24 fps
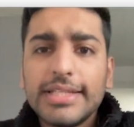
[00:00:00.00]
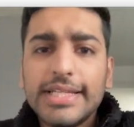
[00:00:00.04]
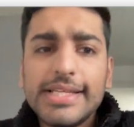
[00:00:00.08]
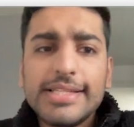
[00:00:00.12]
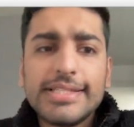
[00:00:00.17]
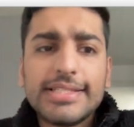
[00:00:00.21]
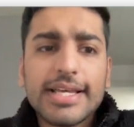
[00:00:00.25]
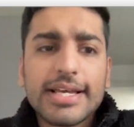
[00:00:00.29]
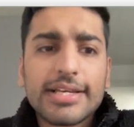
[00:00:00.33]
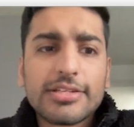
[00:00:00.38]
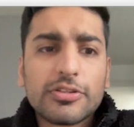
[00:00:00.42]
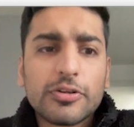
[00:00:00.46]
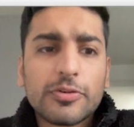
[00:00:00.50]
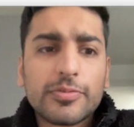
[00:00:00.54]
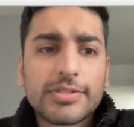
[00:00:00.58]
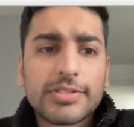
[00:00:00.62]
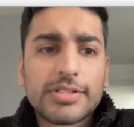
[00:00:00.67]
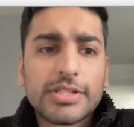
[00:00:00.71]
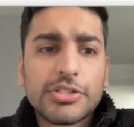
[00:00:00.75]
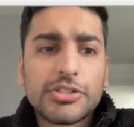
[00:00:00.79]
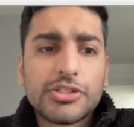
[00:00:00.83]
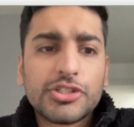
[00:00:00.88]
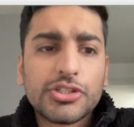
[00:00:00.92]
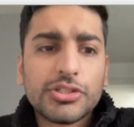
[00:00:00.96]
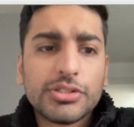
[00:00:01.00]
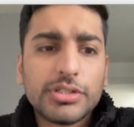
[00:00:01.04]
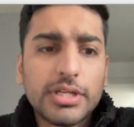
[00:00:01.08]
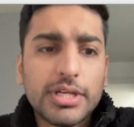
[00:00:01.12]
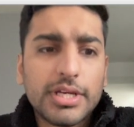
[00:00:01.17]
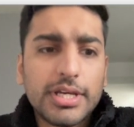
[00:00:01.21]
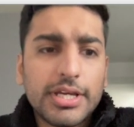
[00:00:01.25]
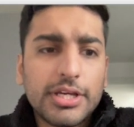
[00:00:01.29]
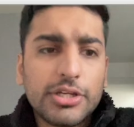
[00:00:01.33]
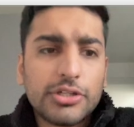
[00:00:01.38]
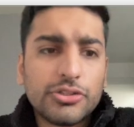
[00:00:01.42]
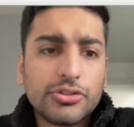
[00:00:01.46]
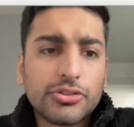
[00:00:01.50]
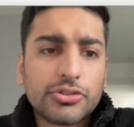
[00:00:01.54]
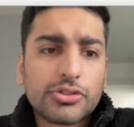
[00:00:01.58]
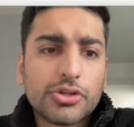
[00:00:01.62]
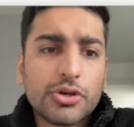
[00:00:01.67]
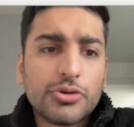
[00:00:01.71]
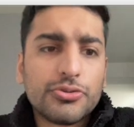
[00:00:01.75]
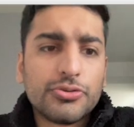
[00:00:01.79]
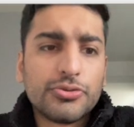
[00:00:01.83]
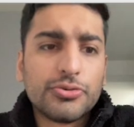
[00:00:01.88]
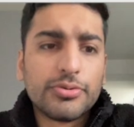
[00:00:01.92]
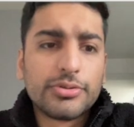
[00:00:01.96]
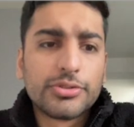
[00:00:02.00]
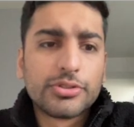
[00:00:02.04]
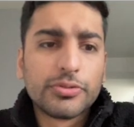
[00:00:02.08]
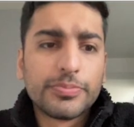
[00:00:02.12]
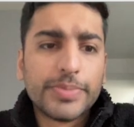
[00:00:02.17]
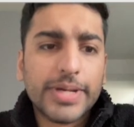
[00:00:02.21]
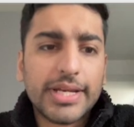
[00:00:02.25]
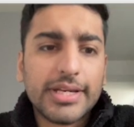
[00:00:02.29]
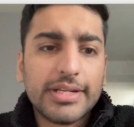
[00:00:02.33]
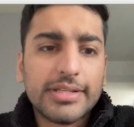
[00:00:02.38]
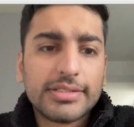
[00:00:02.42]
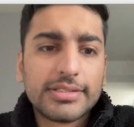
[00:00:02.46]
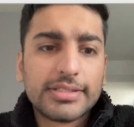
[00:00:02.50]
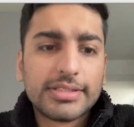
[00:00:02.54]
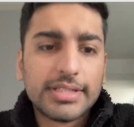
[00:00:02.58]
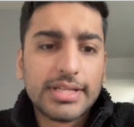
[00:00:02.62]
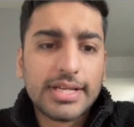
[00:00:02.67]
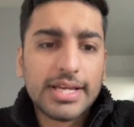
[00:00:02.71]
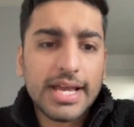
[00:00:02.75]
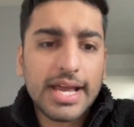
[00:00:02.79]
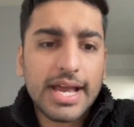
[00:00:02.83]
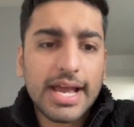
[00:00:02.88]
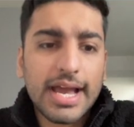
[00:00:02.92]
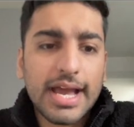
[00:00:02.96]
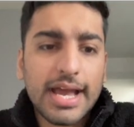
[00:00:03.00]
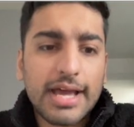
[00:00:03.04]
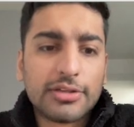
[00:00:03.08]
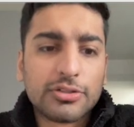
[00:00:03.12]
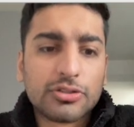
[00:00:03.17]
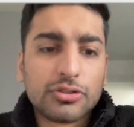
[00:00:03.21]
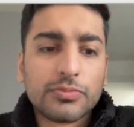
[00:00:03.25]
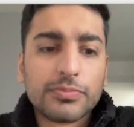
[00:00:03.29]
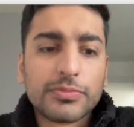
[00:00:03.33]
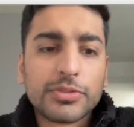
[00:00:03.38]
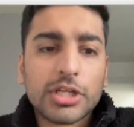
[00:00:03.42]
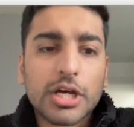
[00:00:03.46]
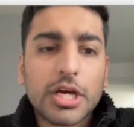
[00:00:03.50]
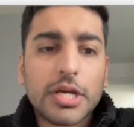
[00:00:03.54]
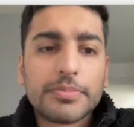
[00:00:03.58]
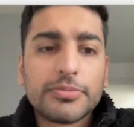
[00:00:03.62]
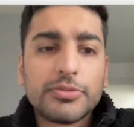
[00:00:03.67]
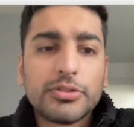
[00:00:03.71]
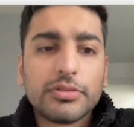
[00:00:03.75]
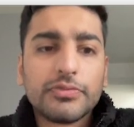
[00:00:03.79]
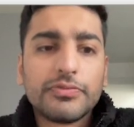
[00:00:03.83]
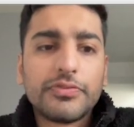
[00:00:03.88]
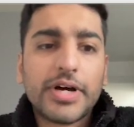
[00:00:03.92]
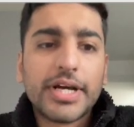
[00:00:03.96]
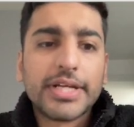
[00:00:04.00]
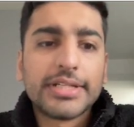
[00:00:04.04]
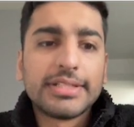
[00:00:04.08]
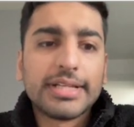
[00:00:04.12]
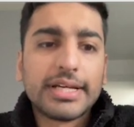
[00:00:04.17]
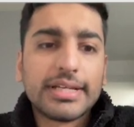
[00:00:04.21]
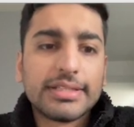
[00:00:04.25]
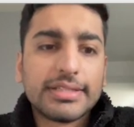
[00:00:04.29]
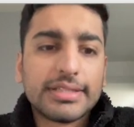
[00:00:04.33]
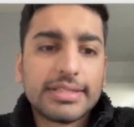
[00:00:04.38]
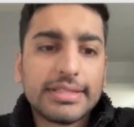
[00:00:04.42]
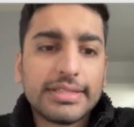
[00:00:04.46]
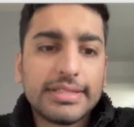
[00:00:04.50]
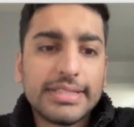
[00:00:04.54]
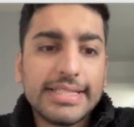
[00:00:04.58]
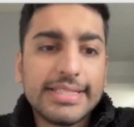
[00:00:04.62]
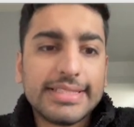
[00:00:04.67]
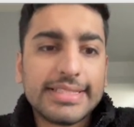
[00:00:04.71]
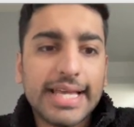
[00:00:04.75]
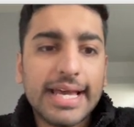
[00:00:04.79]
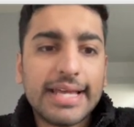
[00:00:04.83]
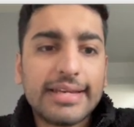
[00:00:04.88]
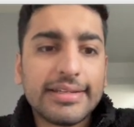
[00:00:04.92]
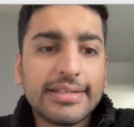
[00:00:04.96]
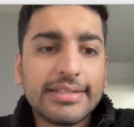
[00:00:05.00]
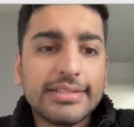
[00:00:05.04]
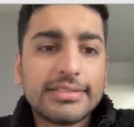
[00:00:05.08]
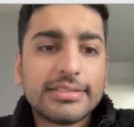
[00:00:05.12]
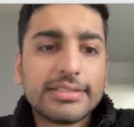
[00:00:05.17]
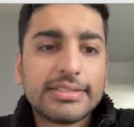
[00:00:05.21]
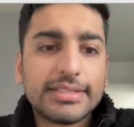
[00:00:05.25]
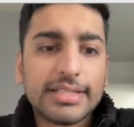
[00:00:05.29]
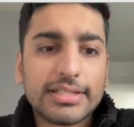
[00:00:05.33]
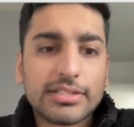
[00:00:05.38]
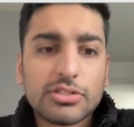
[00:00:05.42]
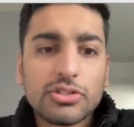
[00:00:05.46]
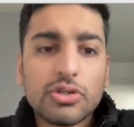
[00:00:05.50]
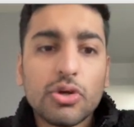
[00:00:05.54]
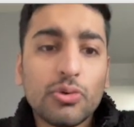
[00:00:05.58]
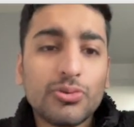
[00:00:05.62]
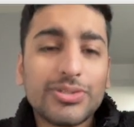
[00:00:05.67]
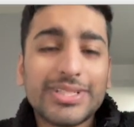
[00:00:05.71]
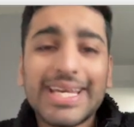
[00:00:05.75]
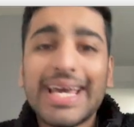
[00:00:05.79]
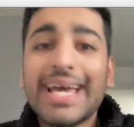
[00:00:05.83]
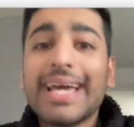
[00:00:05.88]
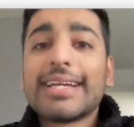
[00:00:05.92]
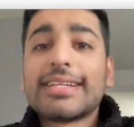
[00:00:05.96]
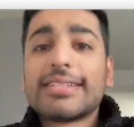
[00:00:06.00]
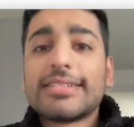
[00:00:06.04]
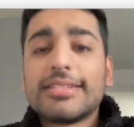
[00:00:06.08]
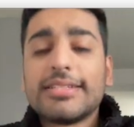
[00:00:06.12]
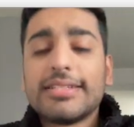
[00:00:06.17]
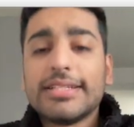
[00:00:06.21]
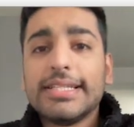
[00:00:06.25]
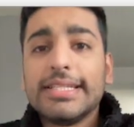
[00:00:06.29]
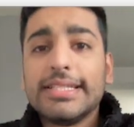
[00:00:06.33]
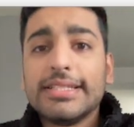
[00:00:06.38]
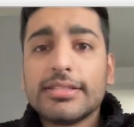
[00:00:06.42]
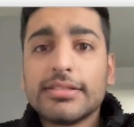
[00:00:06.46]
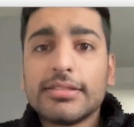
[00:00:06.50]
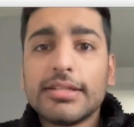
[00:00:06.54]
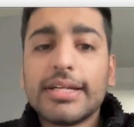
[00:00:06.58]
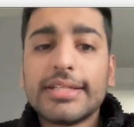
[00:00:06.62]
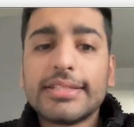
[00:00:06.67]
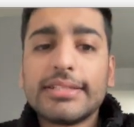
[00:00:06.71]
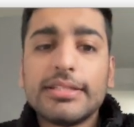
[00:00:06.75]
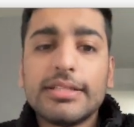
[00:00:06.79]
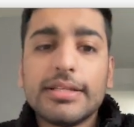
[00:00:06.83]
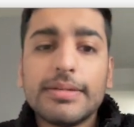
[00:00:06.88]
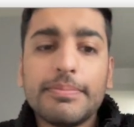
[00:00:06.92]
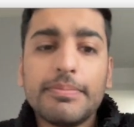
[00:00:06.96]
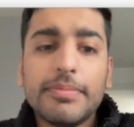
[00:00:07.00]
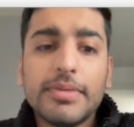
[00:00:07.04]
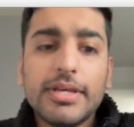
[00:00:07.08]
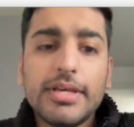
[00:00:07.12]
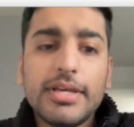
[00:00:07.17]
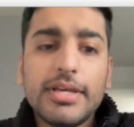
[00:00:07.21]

easy SEO extension. Just go to subheadings. And sometimes you'll find that these headings, there's no text inside them.